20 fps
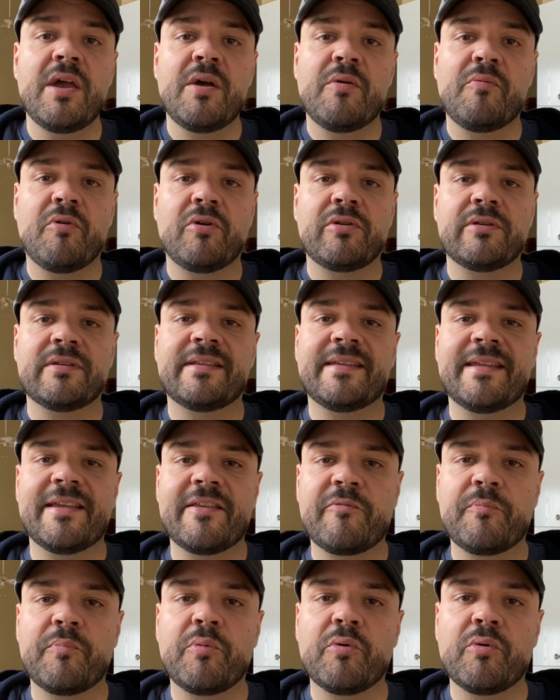1
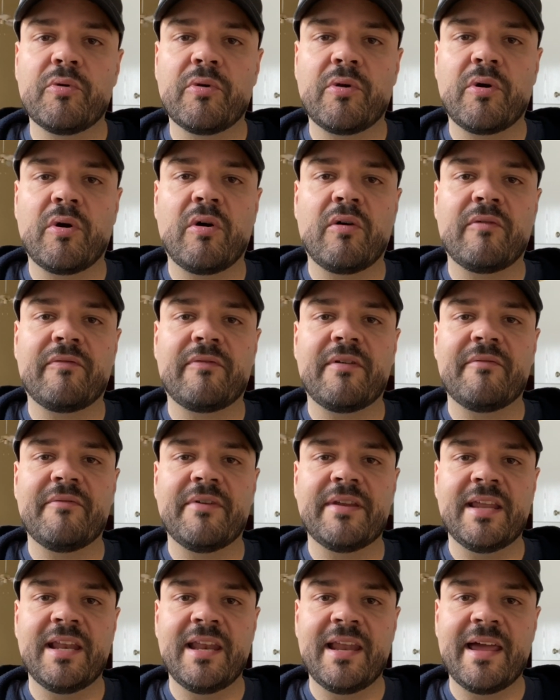teaspoon of vanilla